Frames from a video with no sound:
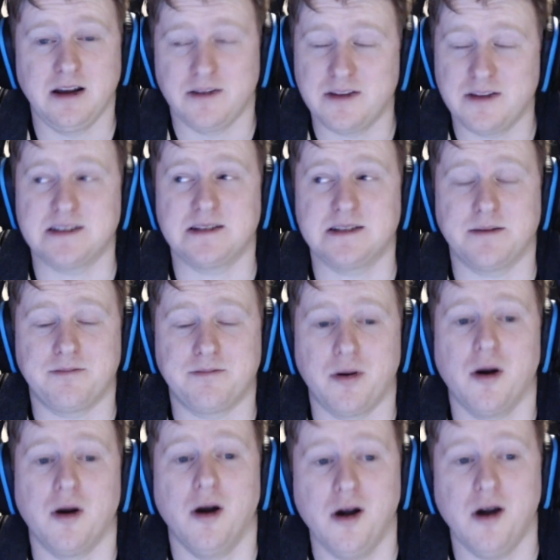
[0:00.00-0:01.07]
This is the
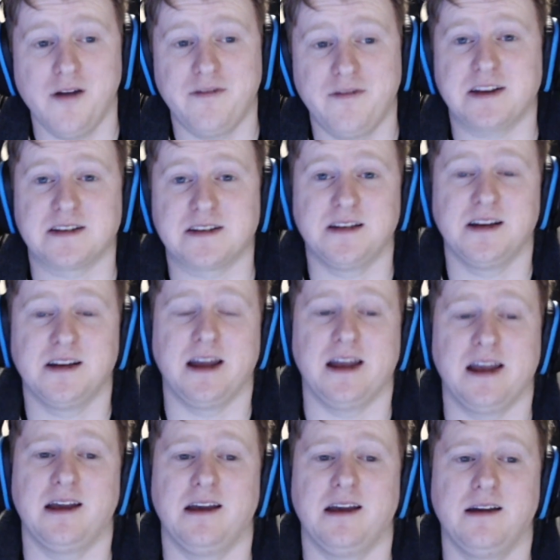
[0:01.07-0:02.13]
perfect
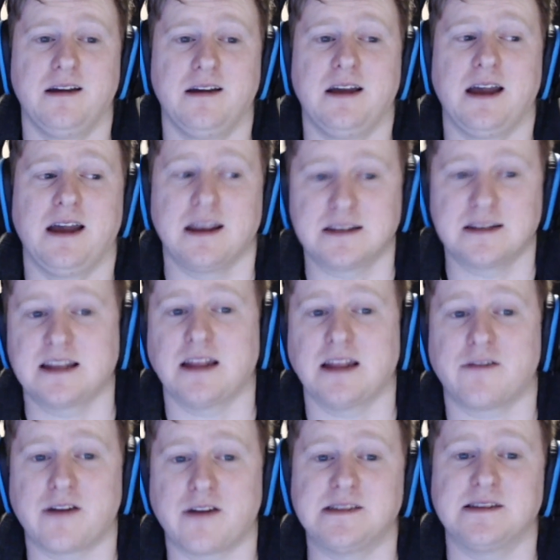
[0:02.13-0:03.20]

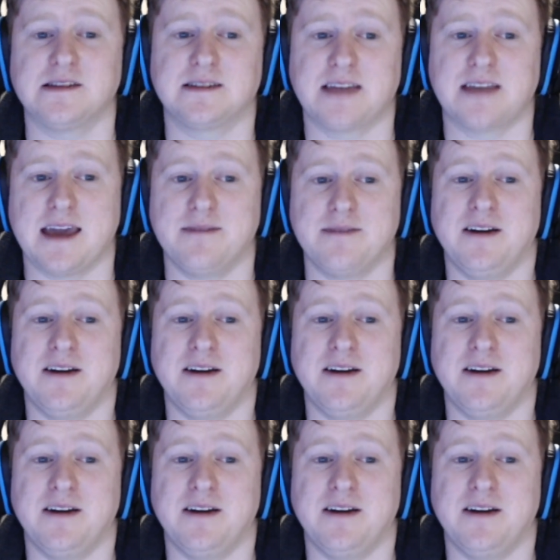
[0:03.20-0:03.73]
Acceleracers game.